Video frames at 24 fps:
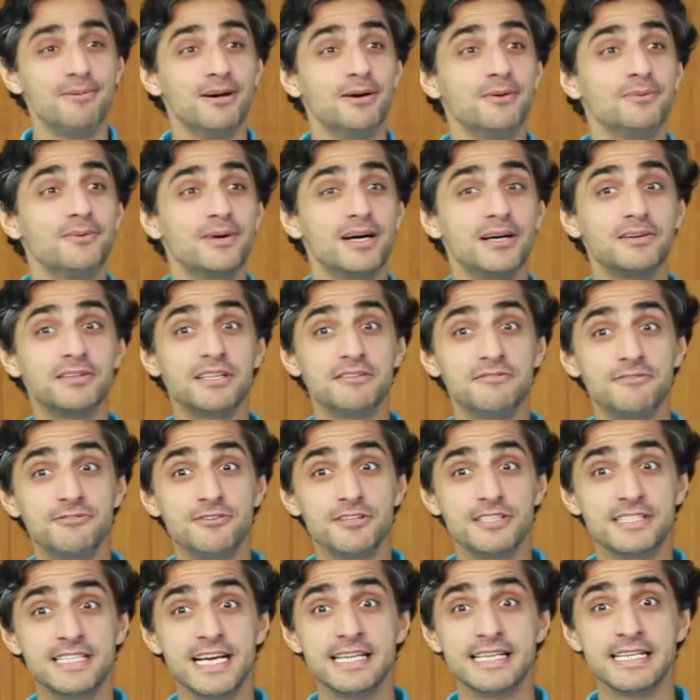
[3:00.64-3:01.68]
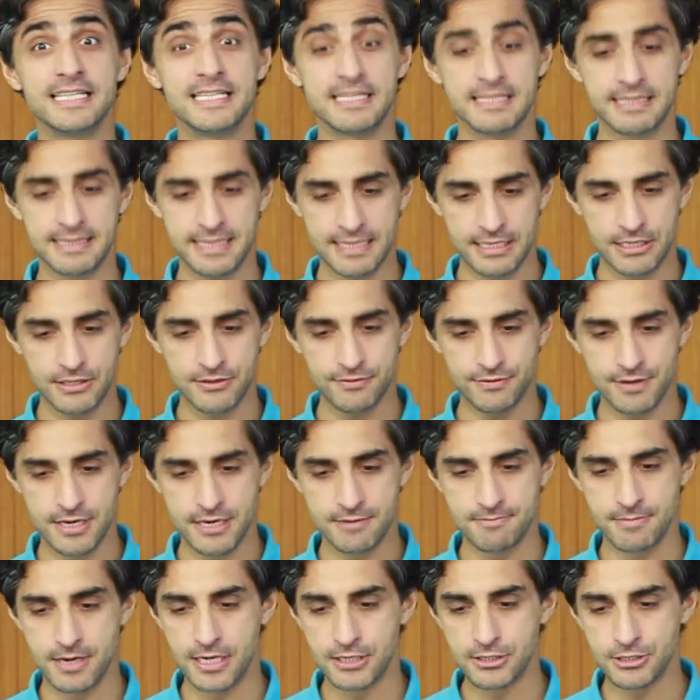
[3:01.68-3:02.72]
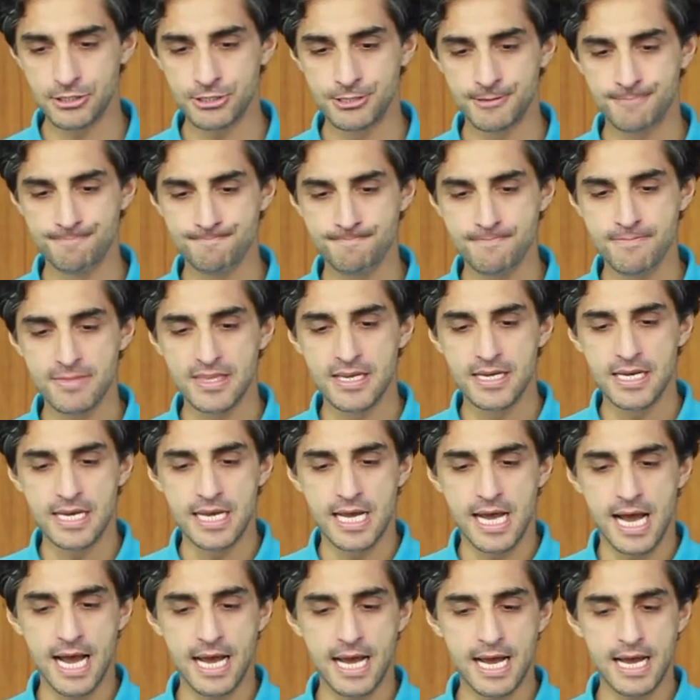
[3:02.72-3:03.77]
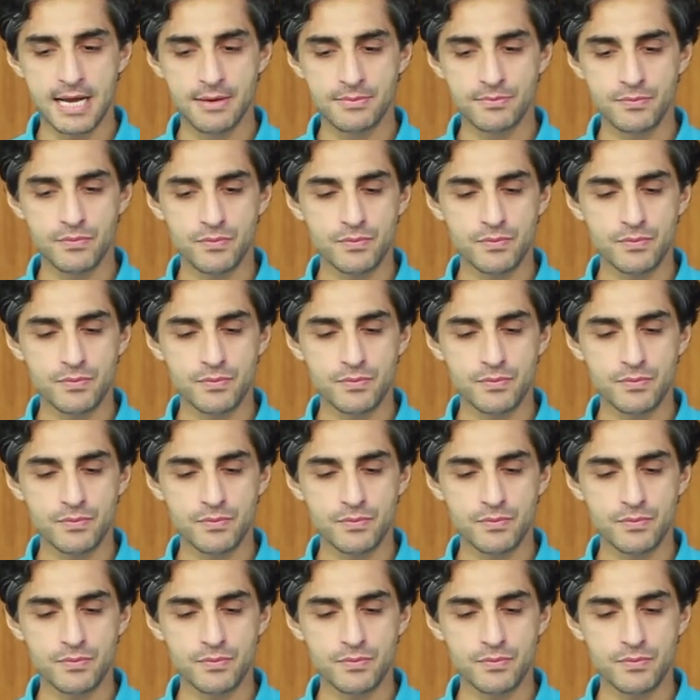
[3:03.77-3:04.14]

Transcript: but well done for attending and thank you very much. Uh, and